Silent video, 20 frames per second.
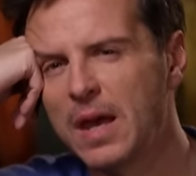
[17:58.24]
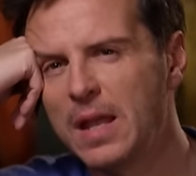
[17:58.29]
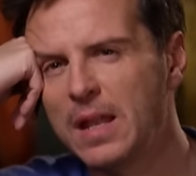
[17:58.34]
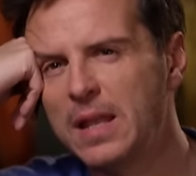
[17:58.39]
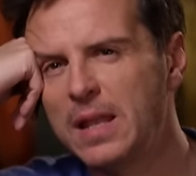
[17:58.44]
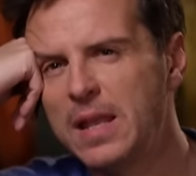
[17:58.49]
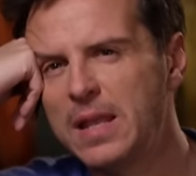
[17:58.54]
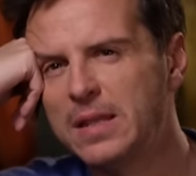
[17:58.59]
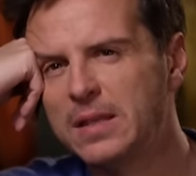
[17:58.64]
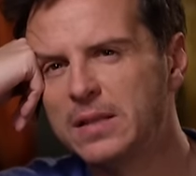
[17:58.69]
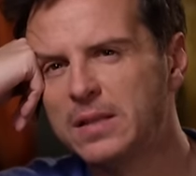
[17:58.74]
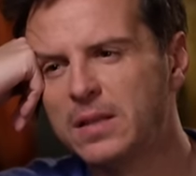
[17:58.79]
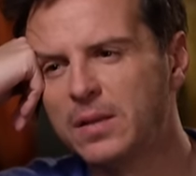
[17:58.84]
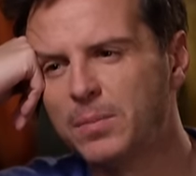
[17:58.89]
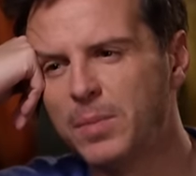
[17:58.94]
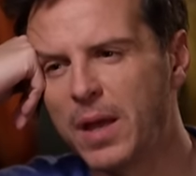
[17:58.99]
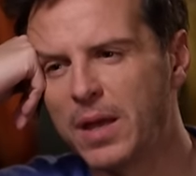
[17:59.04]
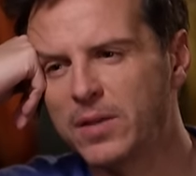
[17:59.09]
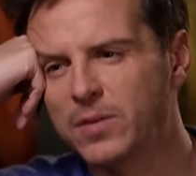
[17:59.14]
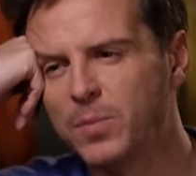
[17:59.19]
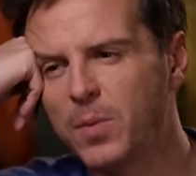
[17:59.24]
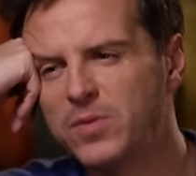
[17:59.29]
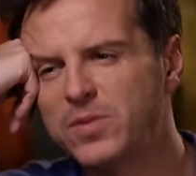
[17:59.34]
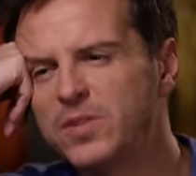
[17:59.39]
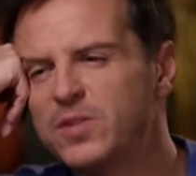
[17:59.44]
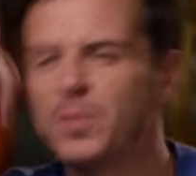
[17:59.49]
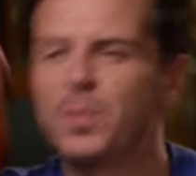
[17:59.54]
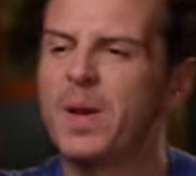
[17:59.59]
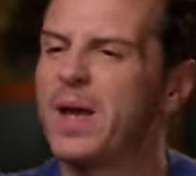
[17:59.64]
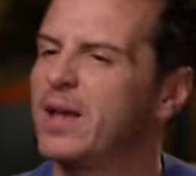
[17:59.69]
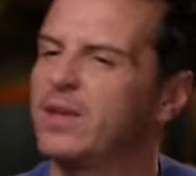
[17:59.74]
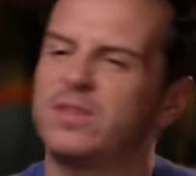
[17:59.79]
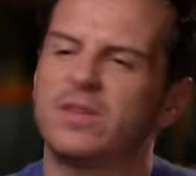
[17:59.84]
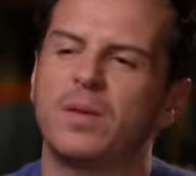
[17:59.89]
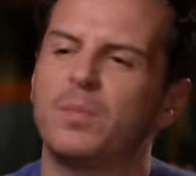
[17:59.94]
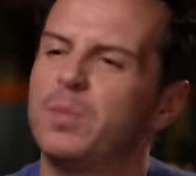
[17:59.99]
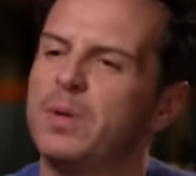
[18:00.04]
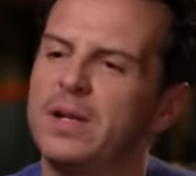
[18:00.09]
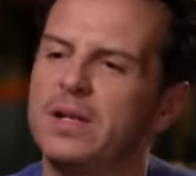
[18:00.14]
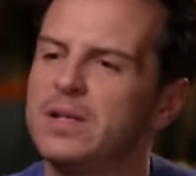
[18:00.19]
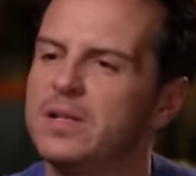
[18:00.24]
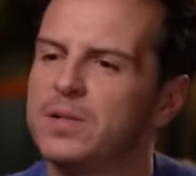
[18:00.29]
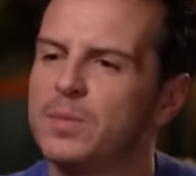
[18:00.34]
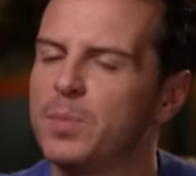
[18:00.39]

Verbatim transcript: A little bit. I suppose it depends. It completely